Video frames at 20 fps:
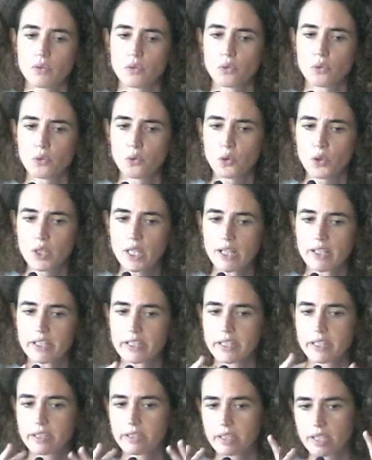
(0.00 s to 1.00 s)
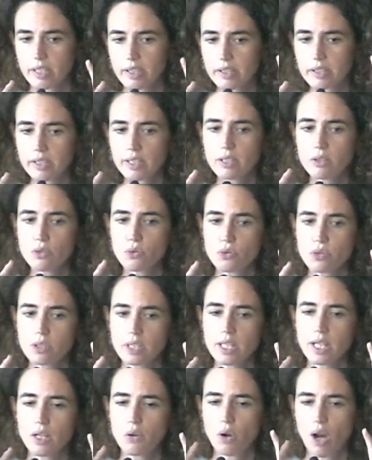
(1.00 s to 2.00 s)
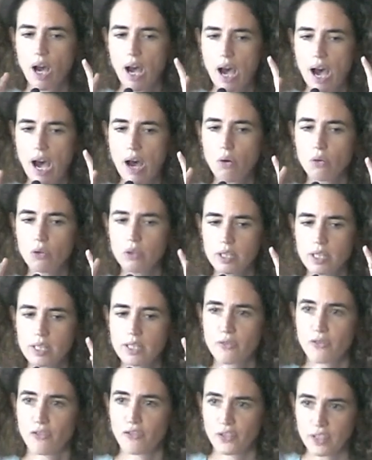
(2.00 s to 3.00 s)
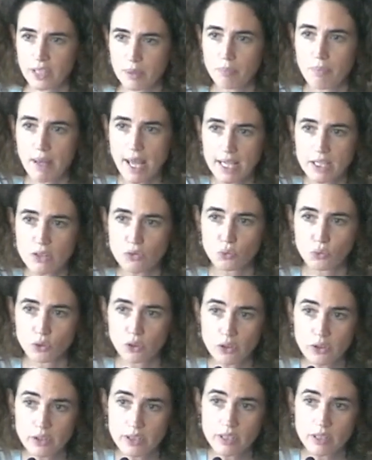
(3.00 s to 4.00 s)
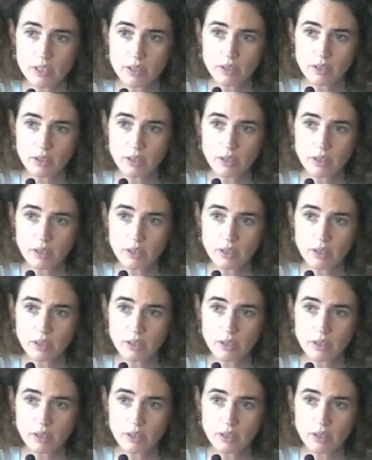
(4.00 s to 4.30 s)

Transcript: we are starting to see how these feedbacks works.